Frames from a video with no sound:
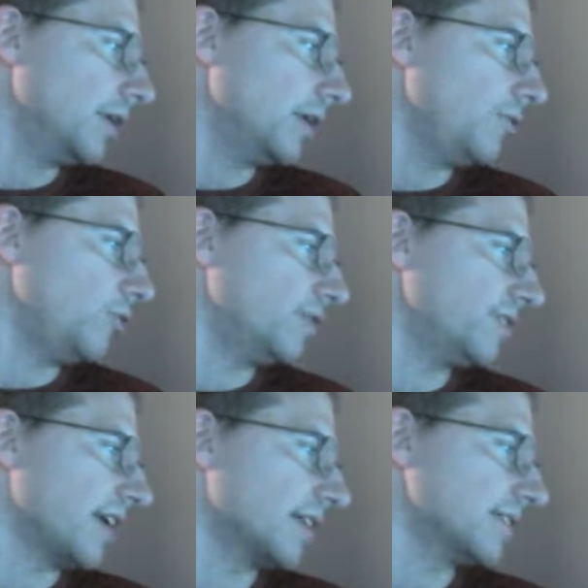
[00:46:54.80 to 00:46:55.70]
if you
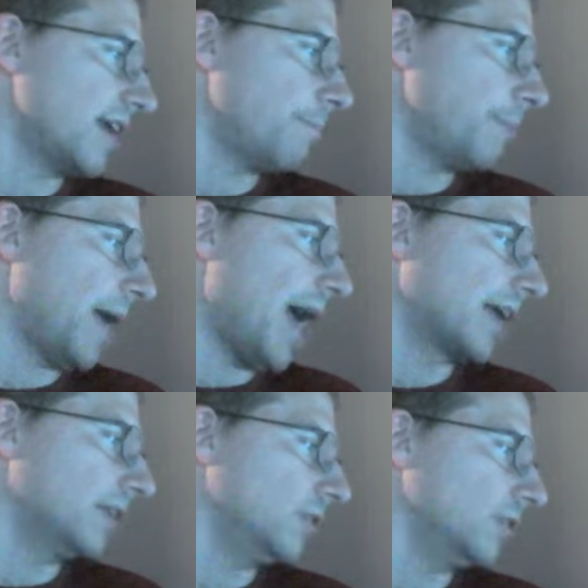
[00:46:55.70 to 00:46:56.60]
just take a step
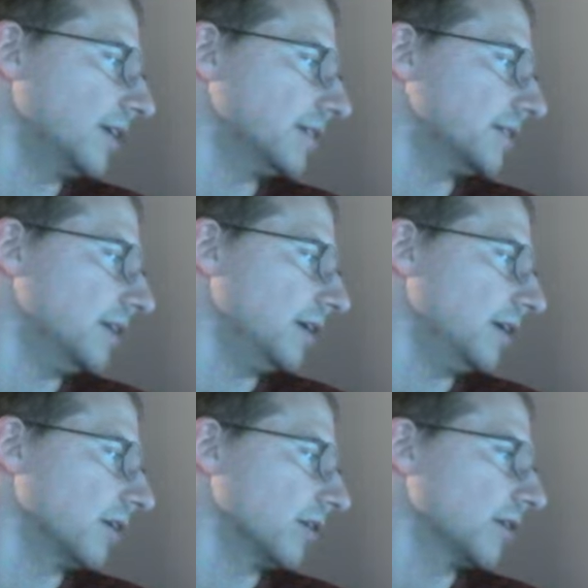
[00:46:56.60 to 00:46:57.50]
back and look at his
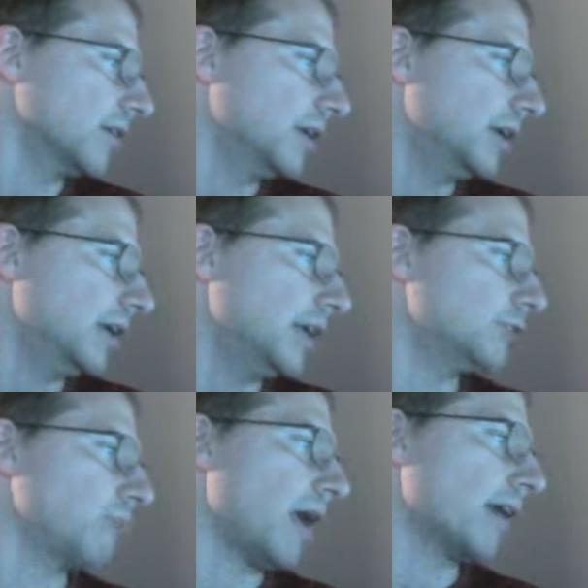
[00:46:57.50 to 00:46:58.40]
year, his
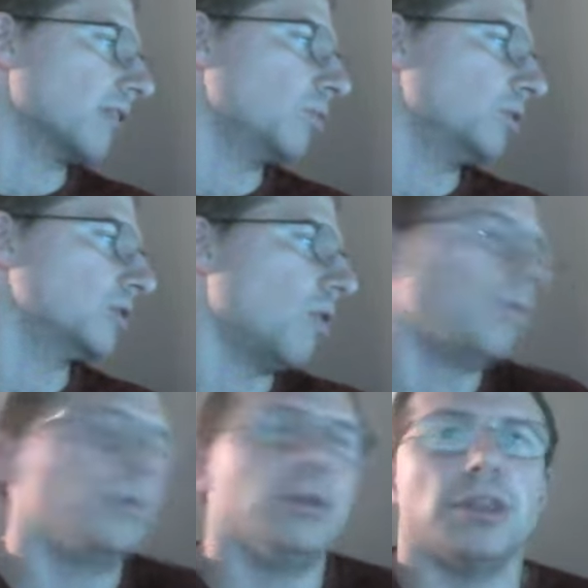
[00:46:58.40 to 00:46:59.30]
record was
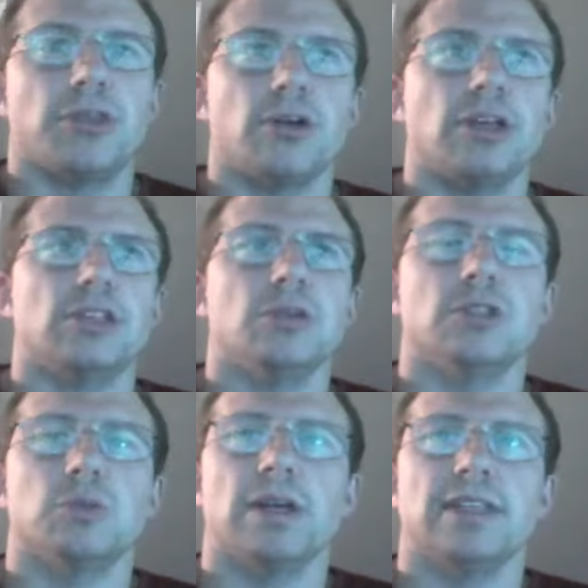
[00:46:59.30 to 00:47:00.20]
only 32
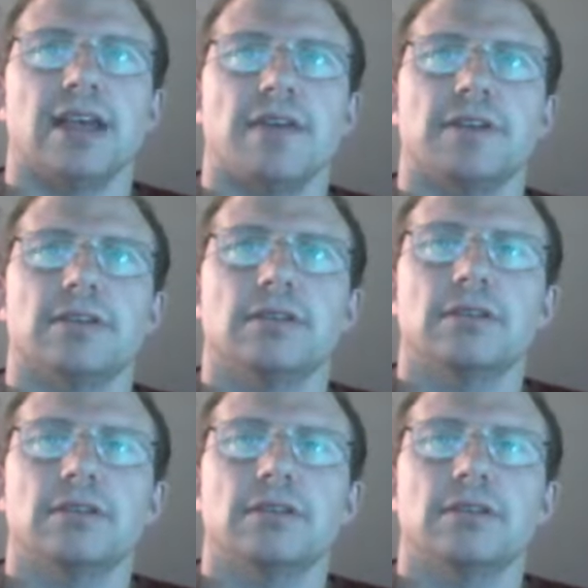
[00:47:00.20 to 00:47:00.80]
and 27.